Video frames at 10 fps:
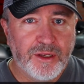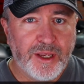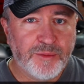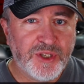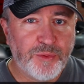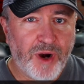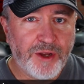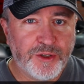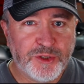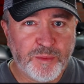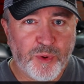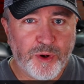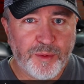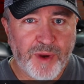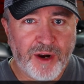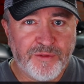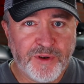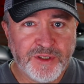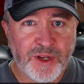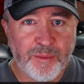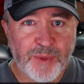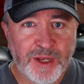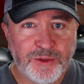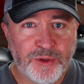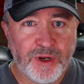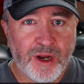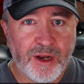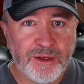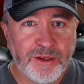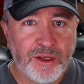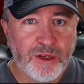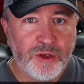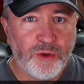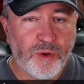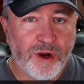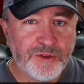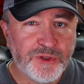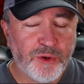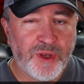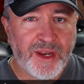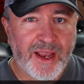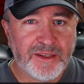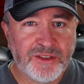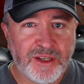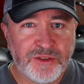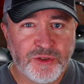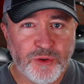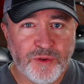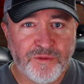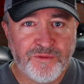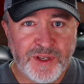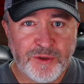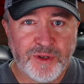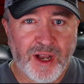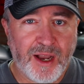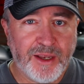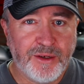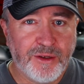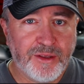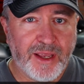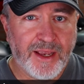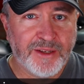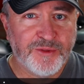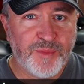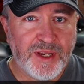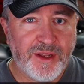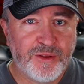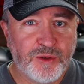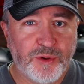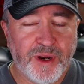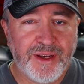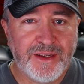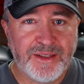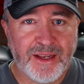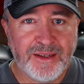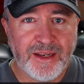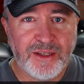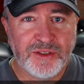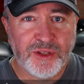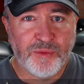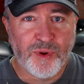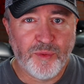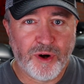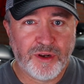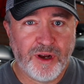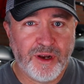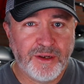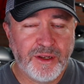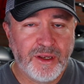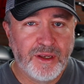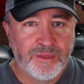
MCrider is supported by our friends on Patreon, who also get access to the field guide that has many of the training techniques that we work on